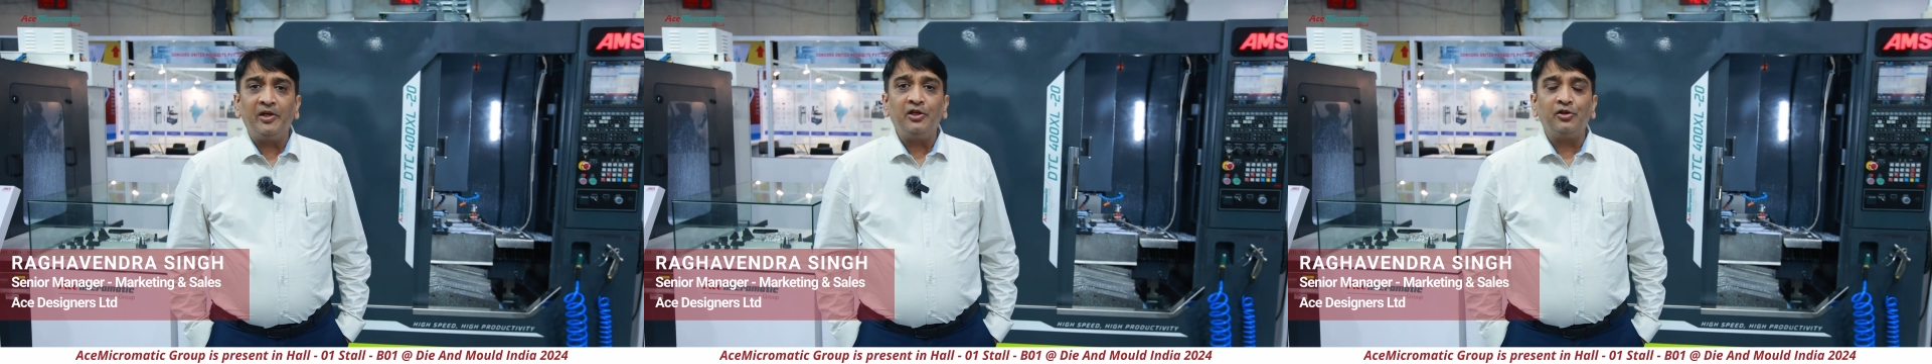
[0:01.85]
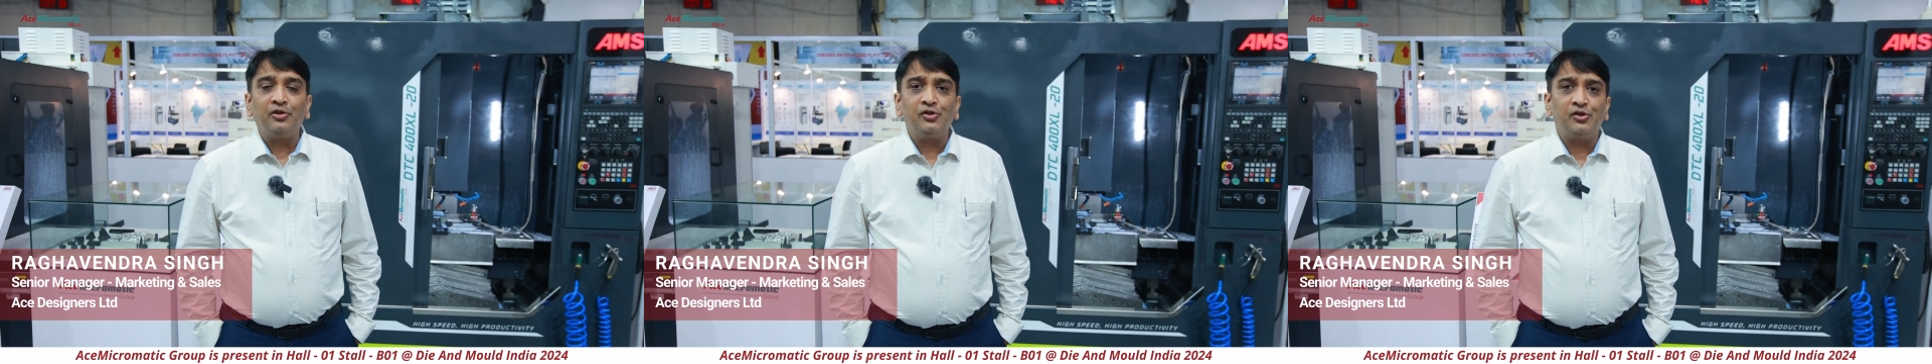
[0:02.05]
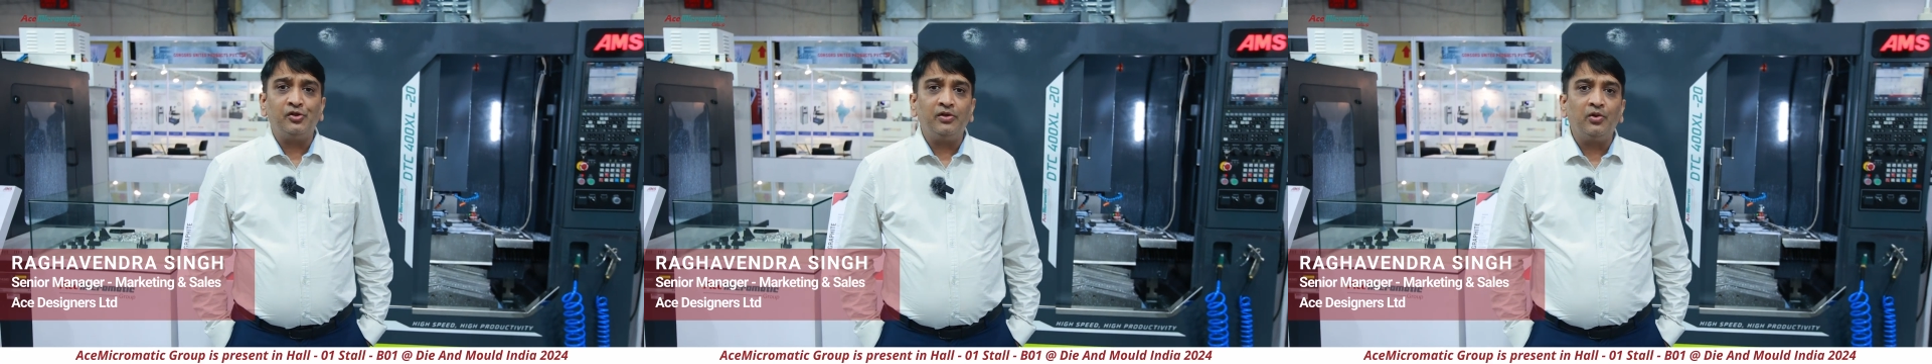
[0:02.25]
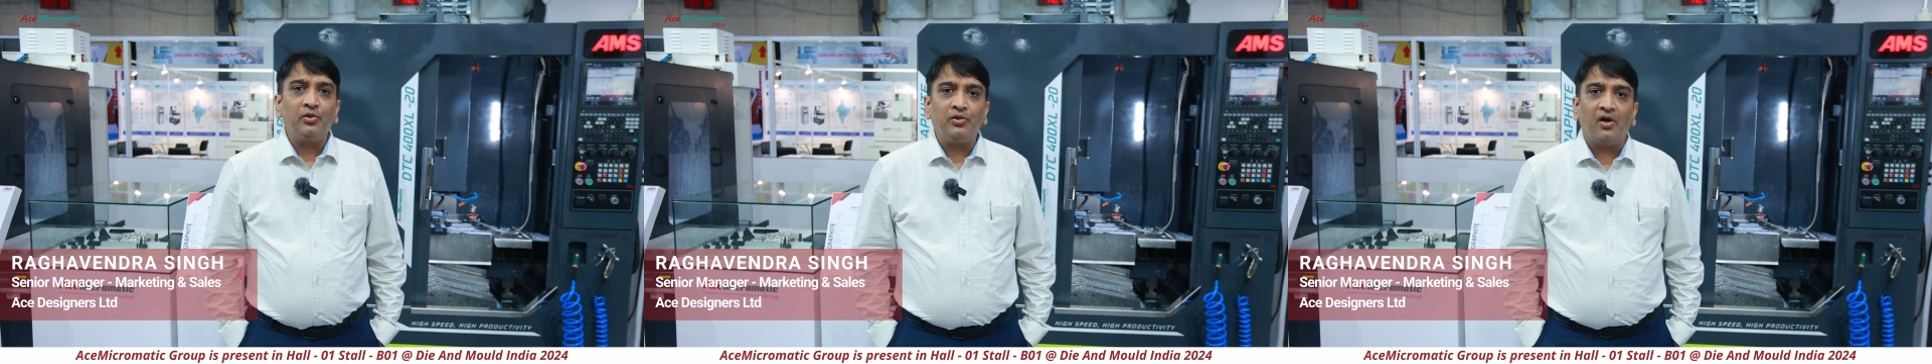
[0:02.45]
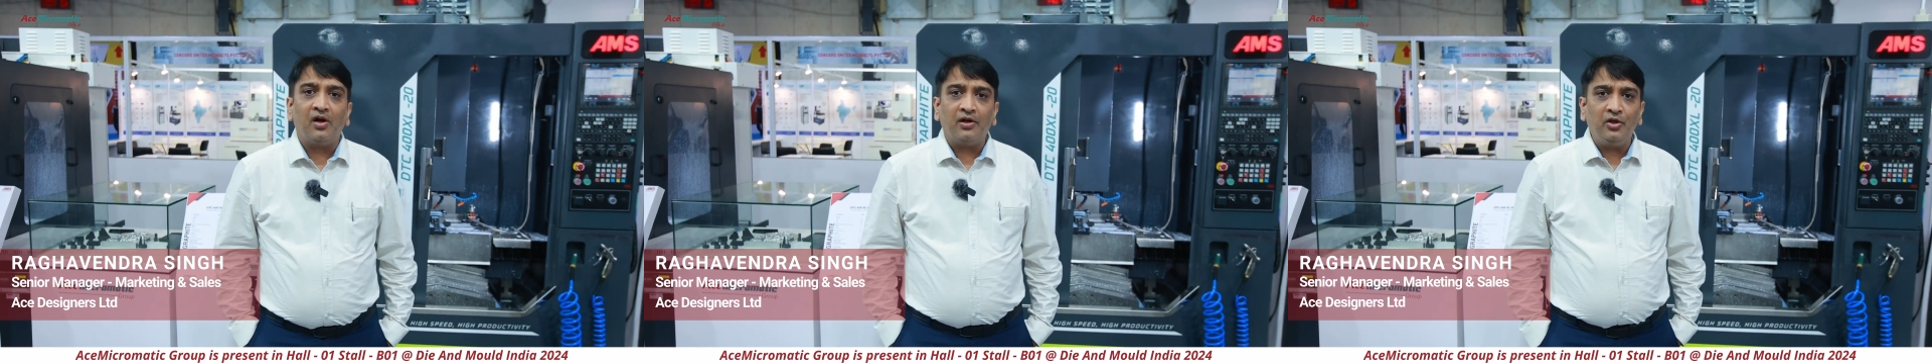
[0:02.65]
introducing you
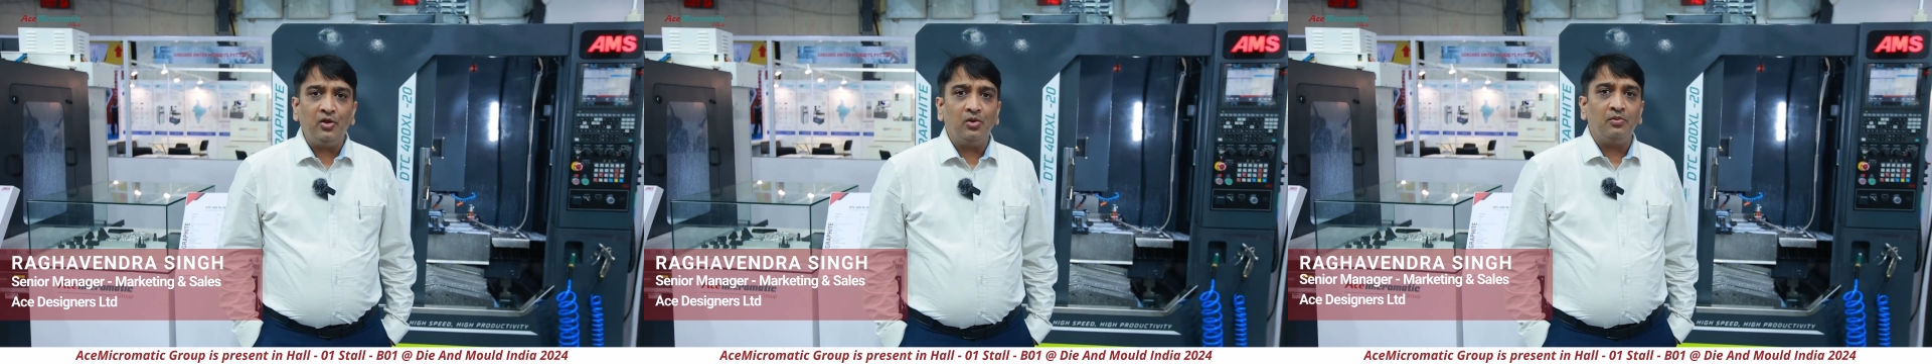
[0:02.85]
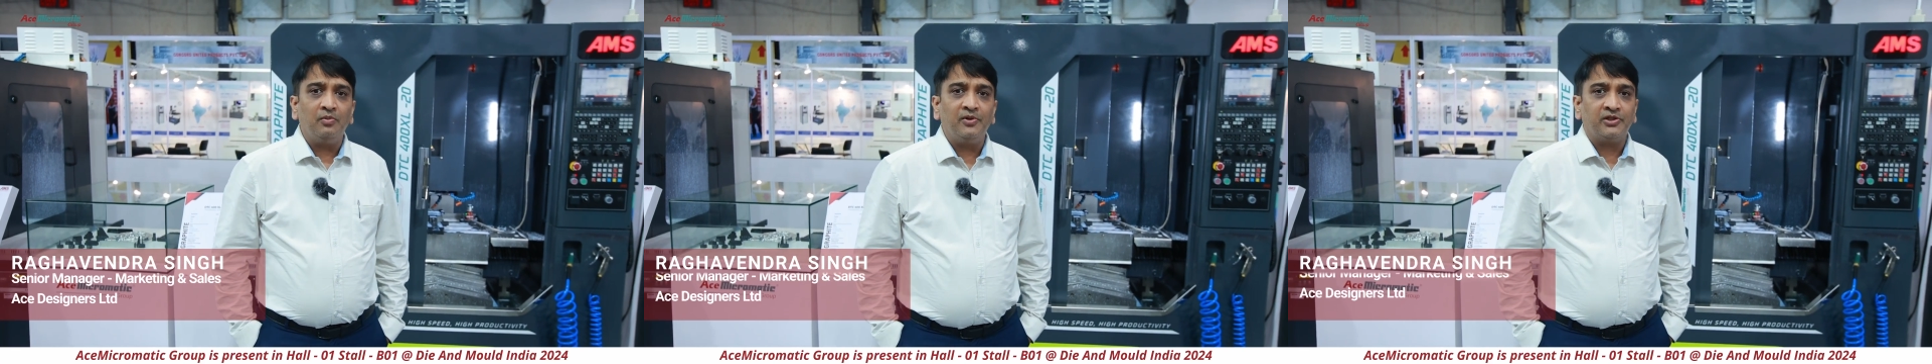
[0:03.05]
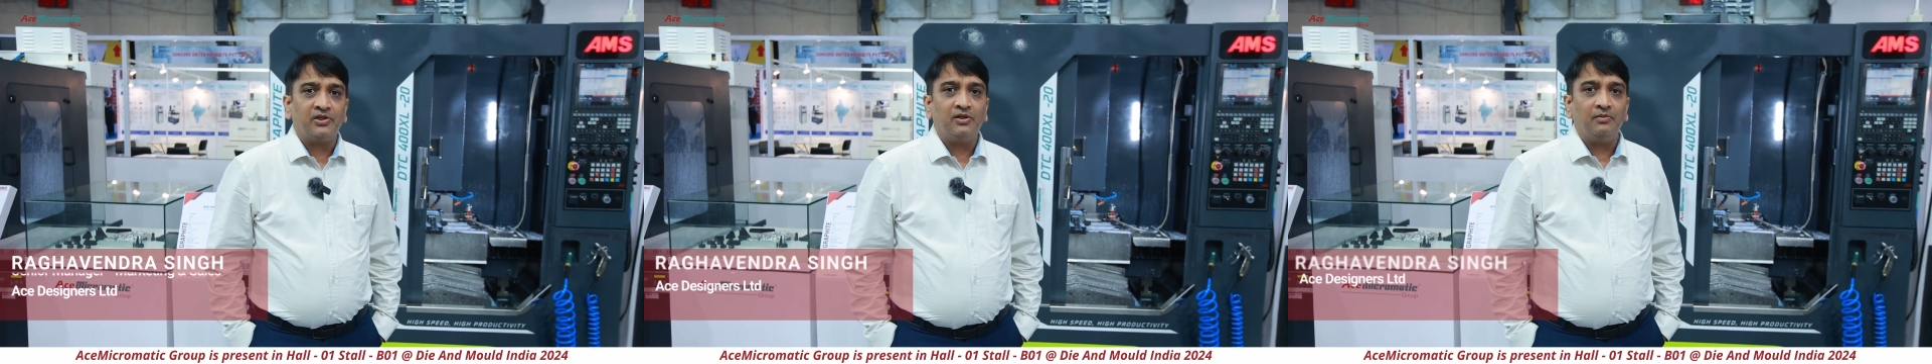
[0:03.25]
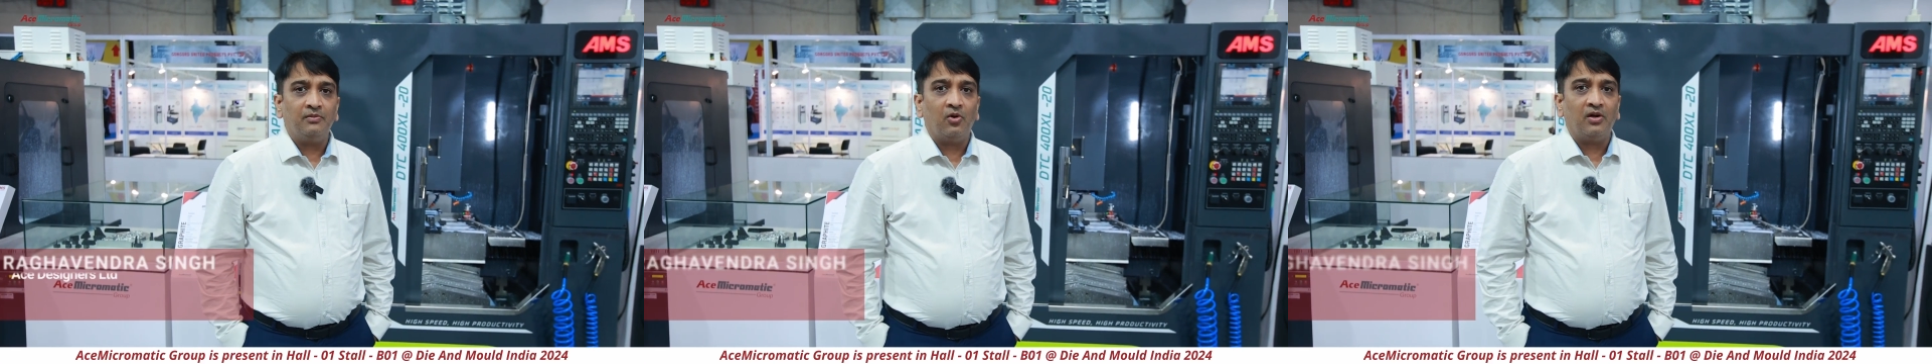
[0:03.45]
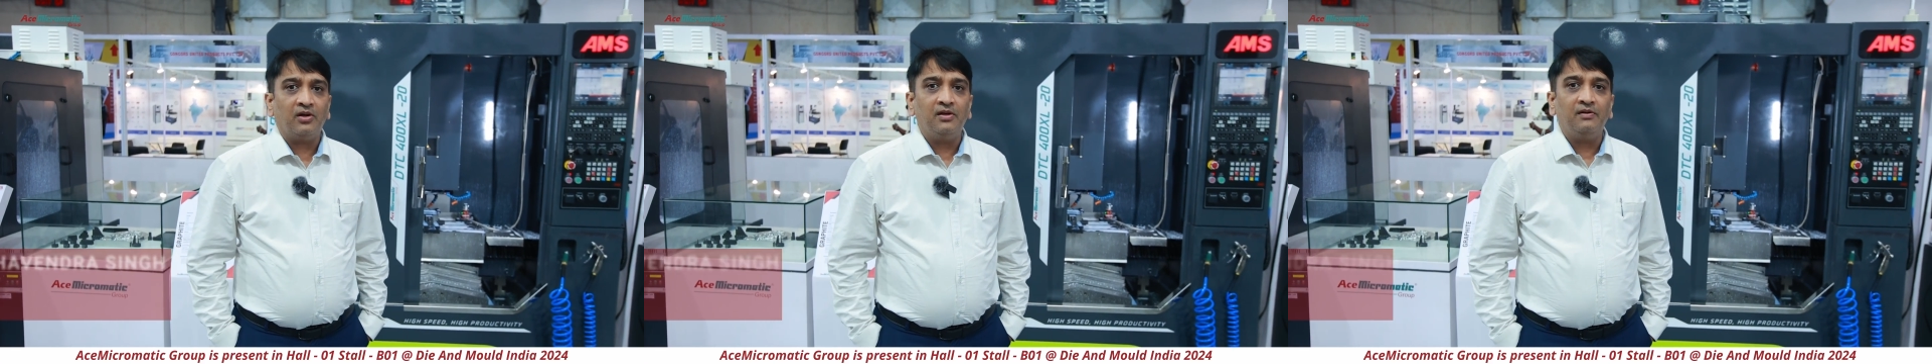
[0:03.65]
to our new machine
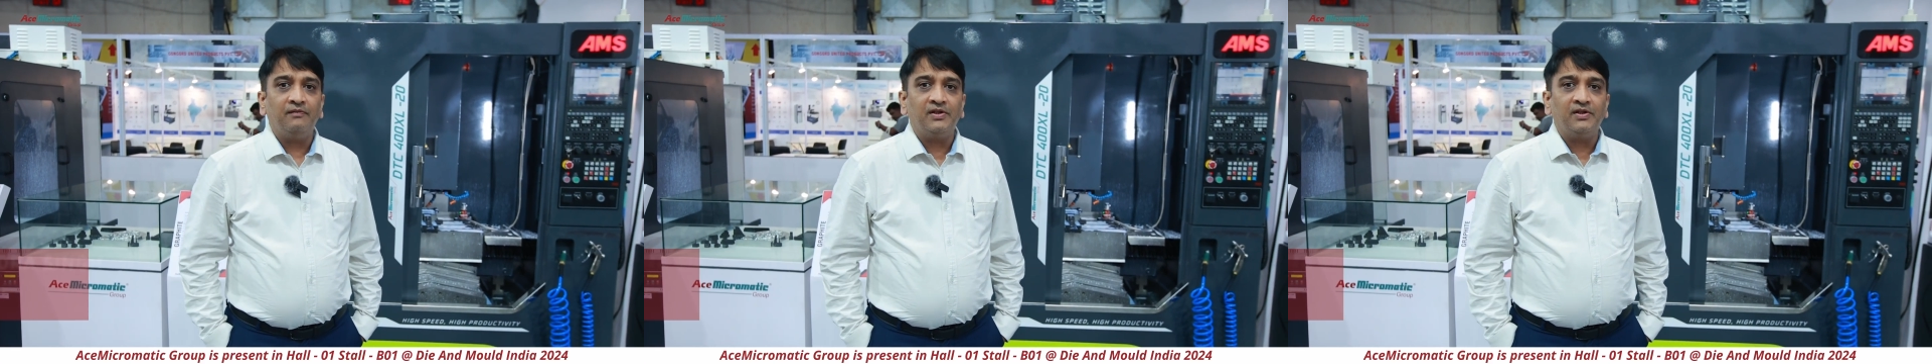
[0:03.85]
model,